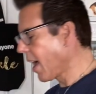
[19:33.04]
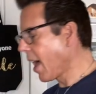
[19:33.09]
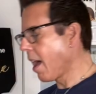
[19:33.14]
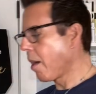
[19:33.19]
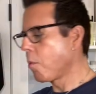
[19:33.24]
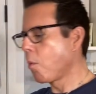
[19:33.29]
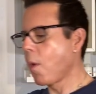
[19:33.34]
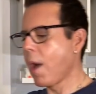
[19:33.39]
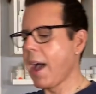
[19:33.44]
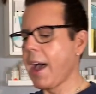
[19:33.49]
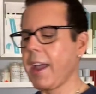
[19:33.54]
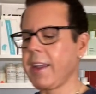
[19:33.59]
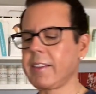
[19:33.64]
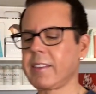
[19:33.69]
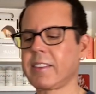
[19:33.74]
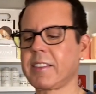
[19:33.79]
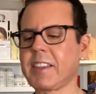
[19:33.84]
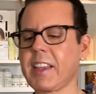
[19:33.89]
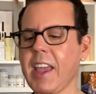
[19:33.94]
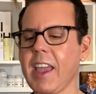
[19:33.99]
I have white,
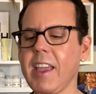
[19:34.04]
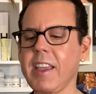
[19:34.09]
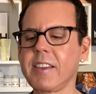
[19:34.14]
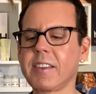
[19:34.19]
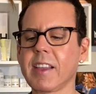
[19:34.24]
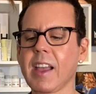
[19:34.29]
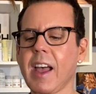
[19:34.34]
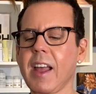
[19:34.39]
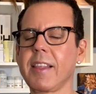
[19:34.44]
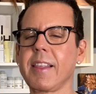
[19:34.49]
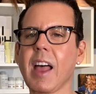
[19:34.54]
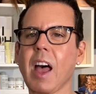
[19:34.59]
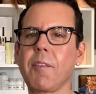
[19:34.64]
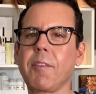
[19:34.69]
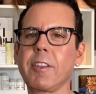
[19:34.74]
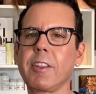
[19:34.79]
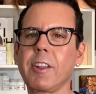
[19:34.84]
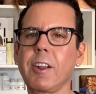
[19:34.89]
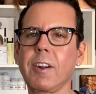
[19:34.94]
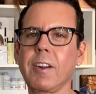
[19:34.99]
sage, and
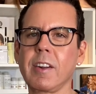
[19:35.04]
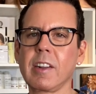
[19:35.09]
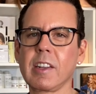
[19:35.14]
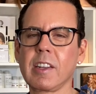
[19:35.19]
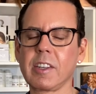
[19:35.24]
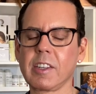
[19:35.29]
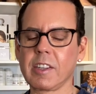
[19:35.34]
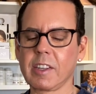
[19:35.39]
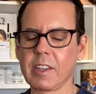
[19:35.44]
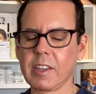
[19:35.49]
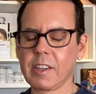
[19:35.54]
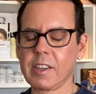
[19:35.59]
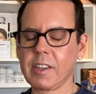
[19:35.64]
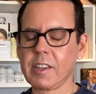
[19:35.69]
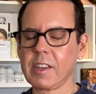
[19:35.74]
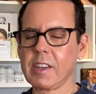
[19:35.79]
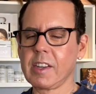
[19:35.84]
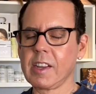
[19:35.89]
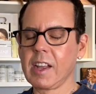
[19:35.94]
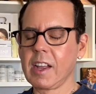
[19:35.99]
lavender.
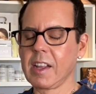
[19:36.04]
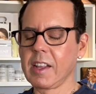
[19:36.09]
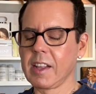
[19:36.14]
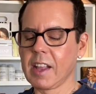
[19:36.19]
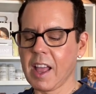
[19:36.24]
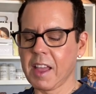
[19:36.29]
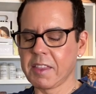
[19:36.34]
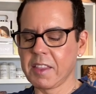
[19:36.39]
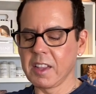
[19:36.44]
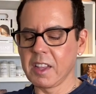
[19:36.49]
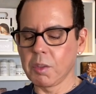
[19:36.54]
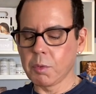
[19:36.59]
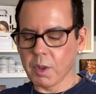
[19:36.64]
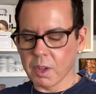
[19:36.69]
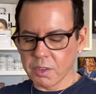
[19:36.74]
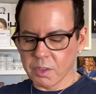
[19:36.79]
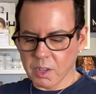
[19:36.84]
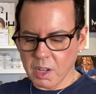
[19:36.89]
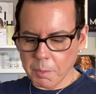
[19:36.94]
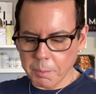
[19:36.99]
I think this
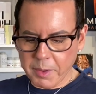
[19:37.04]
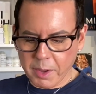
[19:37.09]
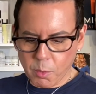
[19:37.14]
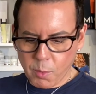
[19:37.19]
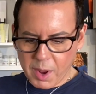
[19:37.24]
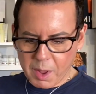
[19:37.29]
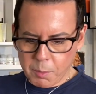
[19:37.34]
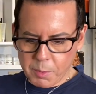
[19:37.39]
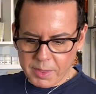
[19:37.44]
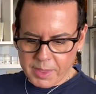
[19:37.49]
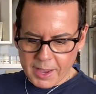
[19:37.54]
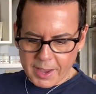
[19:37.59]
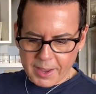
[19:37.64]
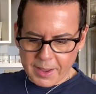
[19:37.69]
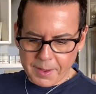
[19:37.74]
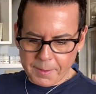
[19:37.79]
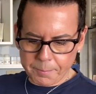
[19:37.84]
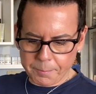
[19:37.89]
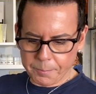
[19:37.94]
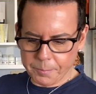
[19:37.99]
one's gonna be great with
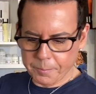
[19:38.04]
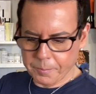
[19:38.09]
a,